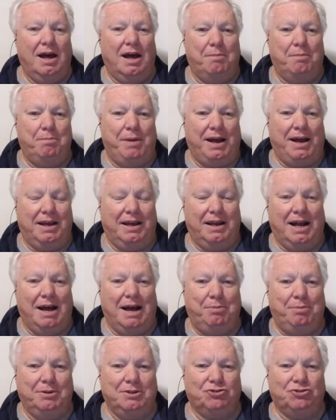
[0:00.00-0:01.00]
backing it
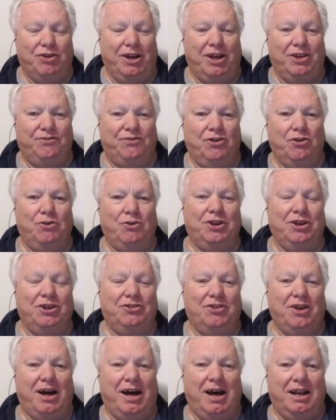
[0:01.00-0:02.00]
up and transferring your
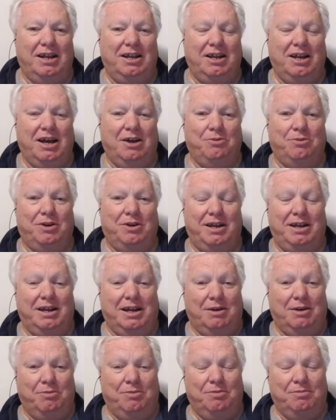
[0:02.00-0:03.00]
data. You don't want to end
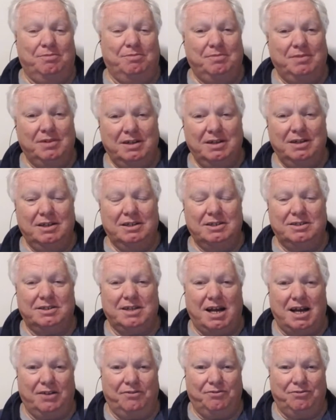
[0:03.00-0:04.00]
up
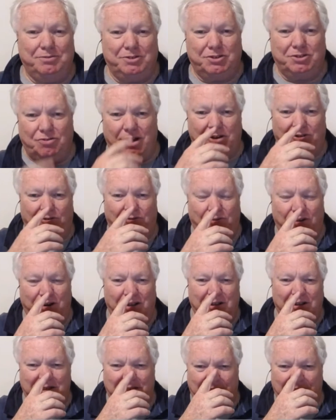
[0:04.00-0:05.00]
starting from scratch
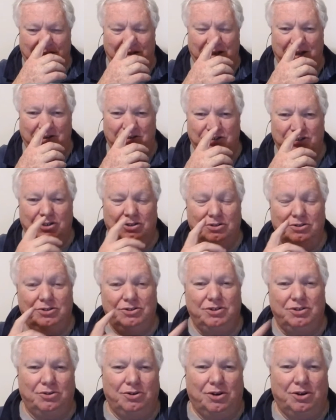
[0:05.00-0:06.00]
realistically because you
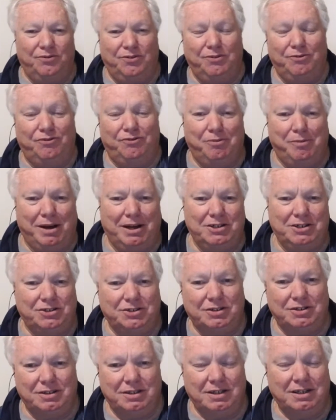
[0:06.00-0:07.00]
lose a lot of
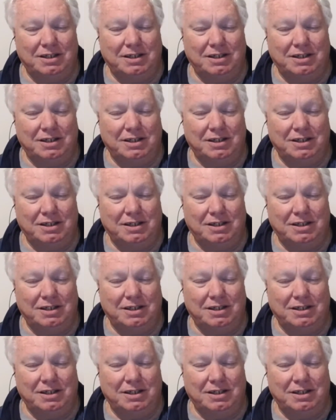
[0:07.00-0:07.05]
information.